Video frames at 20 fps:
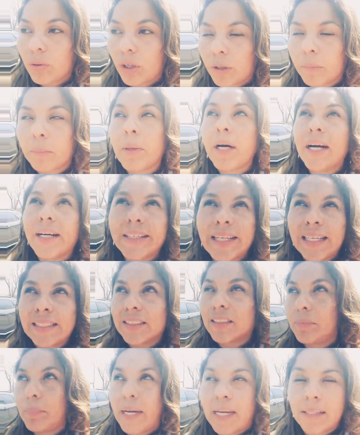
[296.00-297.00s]
mind has
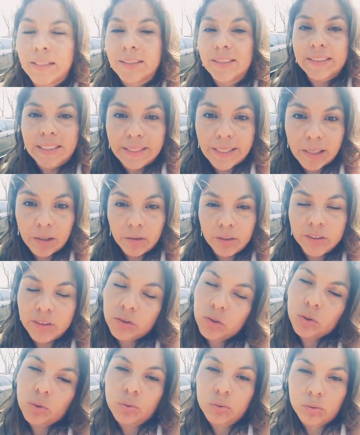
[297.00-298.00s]
to balance that out, because our
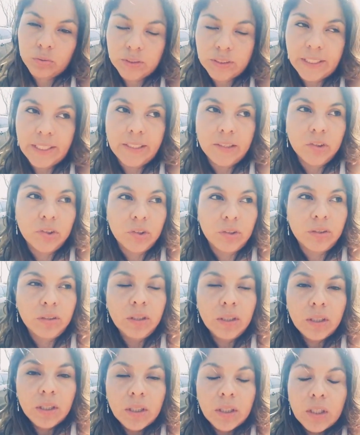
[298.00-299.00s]
soul knows the answer.
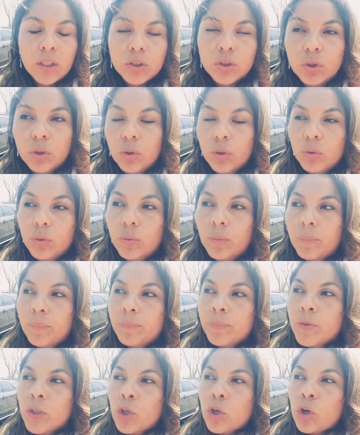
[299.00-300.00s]
So
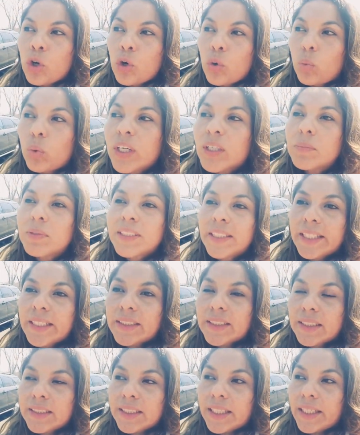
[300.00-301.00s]
what I'm
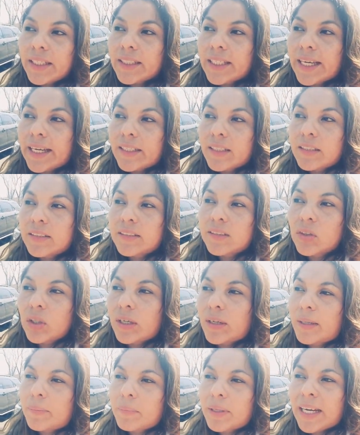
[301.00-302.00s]
saying today again is
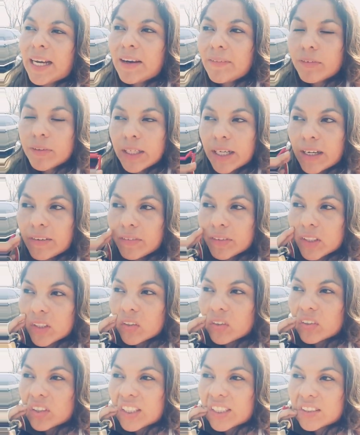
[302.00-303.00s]
I have
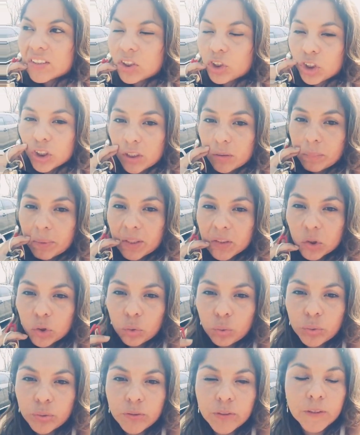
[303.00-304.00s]
another thing to share about
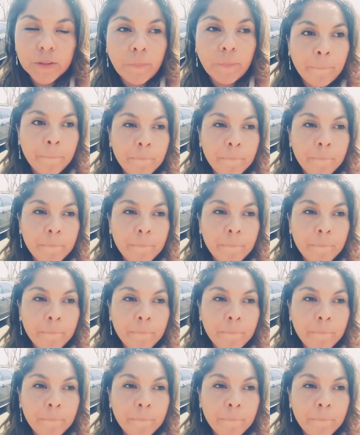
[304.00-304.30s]
tools.